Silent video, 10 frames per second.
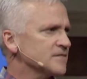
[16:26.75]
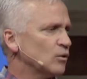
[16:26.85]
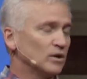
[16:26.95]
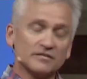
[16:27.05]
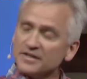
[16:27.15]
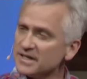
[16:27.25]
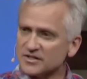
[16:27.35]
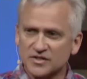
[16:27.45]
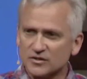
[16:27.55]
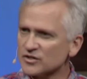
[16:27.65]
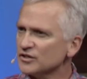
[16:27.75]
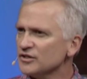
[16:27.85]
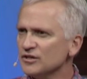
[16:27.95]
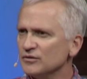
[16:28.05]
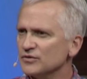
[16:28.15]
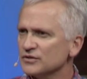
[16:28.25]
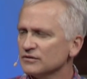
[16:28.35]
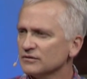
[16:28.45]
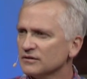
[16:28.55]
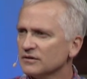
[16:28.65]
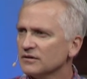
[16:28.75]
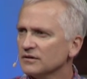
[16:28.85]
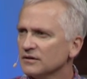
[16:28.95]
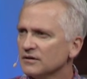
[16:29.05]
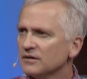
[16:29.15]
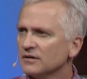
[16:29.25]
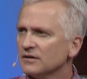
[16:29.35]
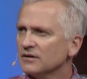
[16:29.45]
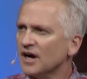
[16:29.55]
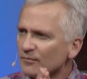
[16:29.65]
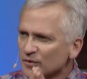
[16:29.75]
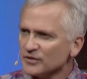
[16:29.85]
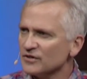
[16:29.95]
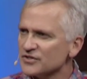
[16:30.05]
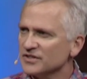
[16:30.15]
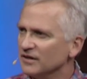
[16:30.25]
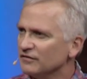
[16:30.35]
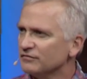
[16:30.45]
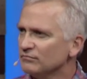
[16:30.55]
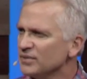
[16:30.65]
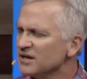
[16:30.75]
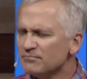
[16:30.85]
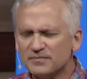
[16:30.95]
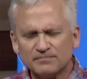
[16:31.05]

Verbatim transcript: Well, if it is, there's good news. Humble yourself. Be,